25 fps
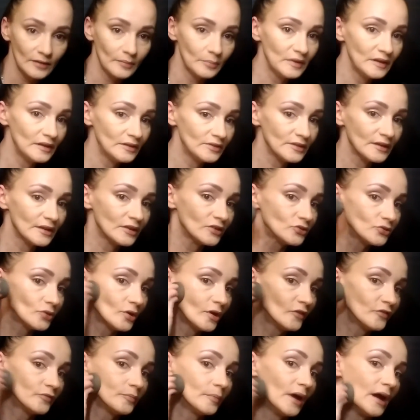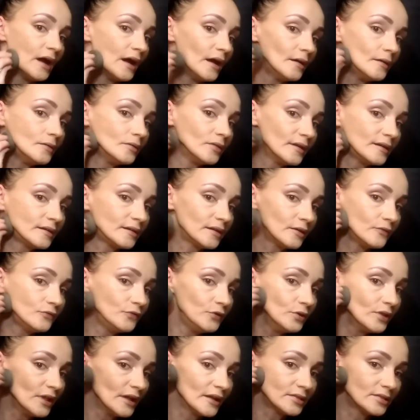I mean, it's like a soft matte. Like,
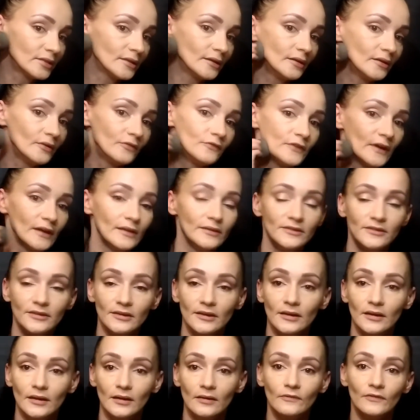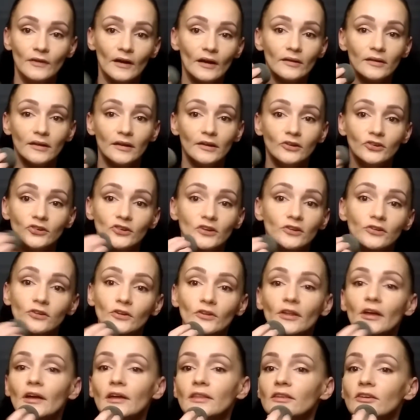if you like the Fenty foundation,
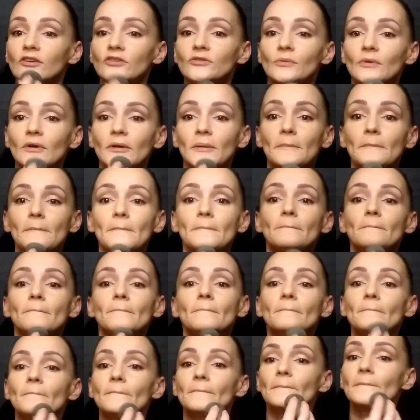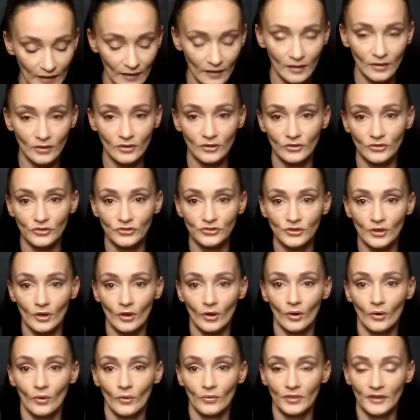you'll like this one.
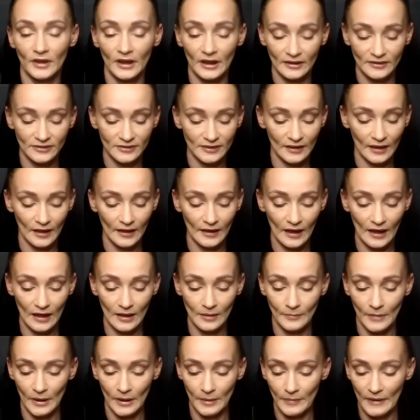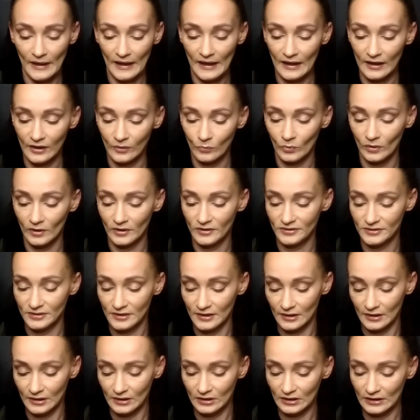So, the next thing I got in my bag was
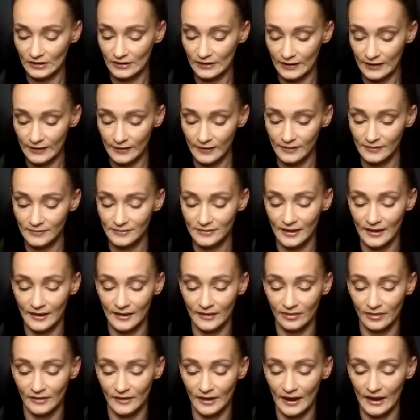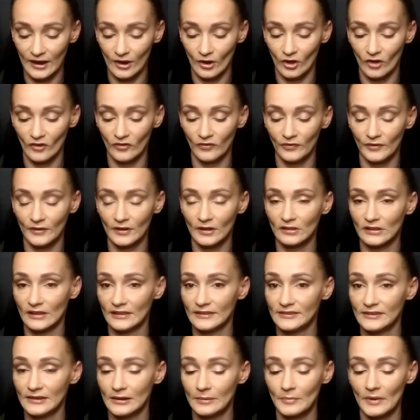the Clinique Take the Day Off
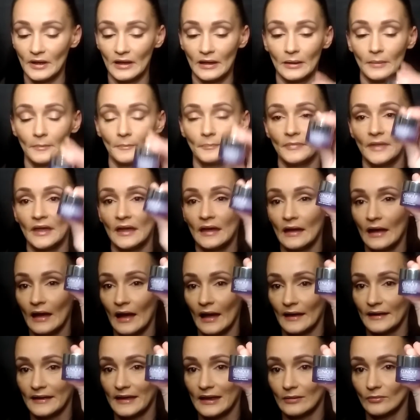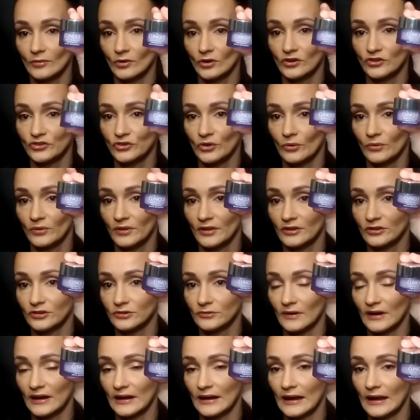Cleansing Balm. I can't really show
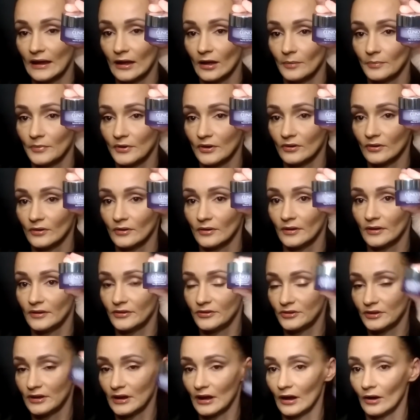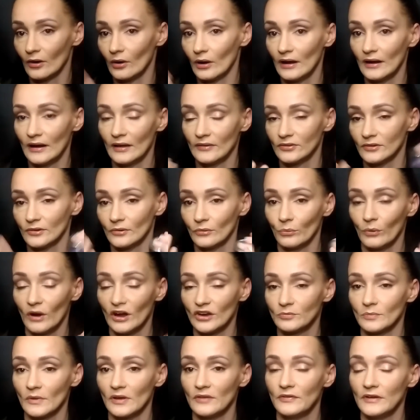this right now because, you know, I'd have to
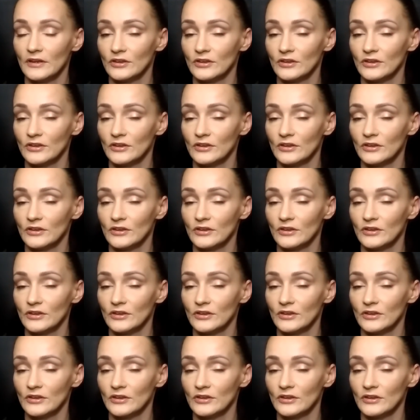wash my